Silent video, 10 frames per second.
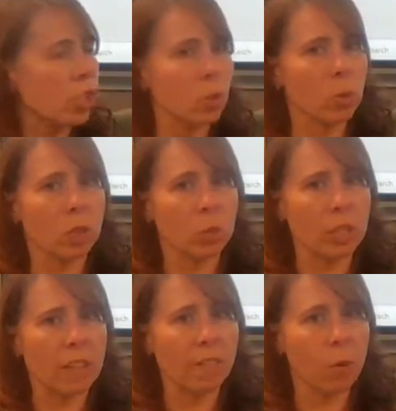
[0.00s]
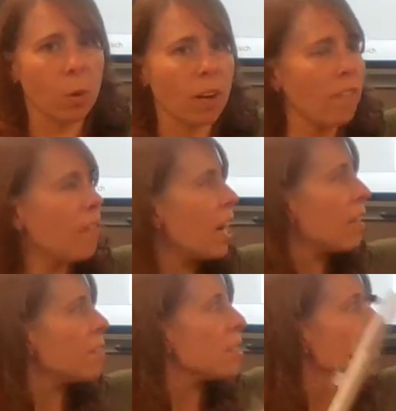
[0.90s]
2, 3, 4,
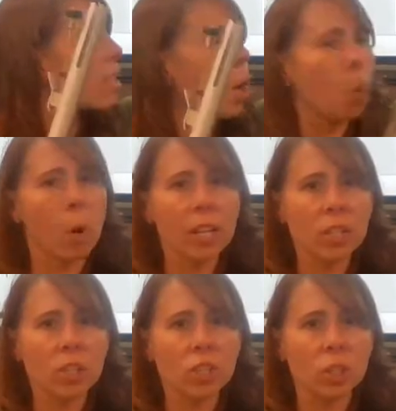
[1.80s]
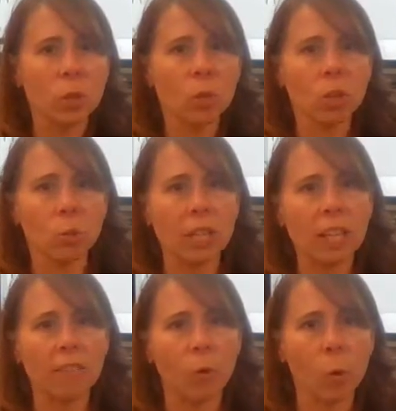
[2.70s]
5, 6. 1, 2,
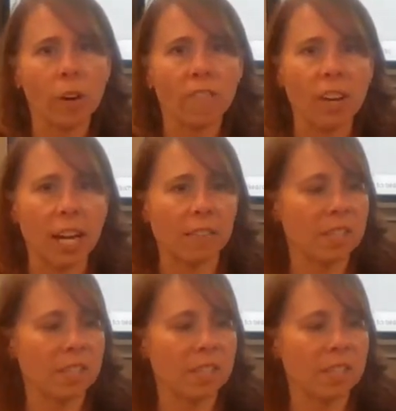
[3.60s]
3, 4, 5,